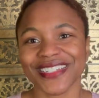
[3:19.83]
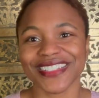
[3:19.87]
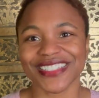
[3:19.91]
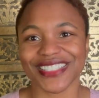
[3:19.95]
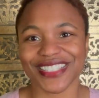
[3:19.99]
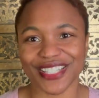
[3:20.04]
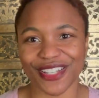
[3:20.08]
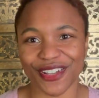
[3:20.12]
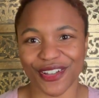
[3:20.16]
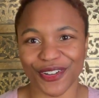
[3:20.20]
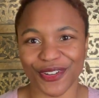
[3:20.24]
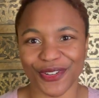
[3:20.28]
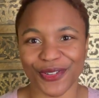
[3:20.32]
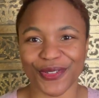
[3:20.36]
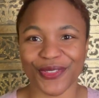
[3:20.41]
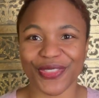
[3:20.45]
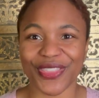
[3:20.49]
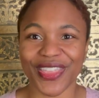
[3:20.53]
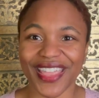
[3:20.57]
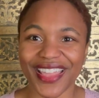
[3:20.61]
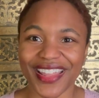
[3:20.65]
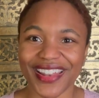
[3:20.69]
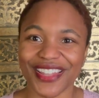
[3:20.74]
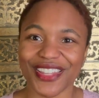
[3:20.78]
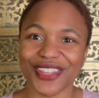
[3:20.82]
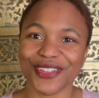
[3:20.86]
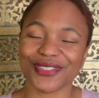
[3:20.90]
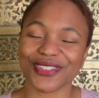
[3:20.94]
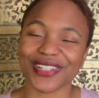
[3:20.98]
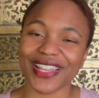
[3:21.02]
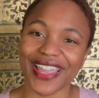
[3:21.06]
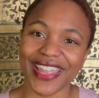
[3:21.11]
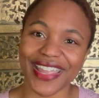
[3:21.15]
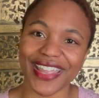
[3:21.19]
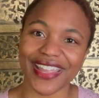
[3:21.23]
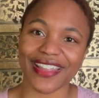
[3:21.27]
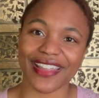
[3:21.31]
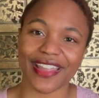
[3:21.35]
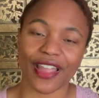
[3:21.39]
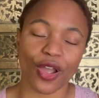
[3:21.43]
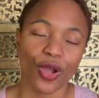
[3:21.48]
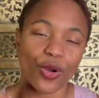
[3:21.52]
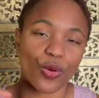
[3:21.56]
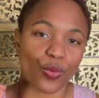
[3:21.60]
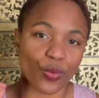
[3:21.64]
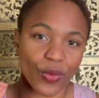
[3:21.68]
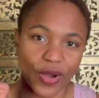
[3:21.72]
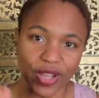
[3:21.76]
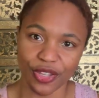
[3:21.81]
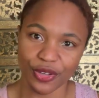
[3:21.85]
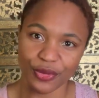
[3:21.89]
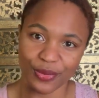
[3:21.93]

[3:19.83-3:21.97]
So then you take what you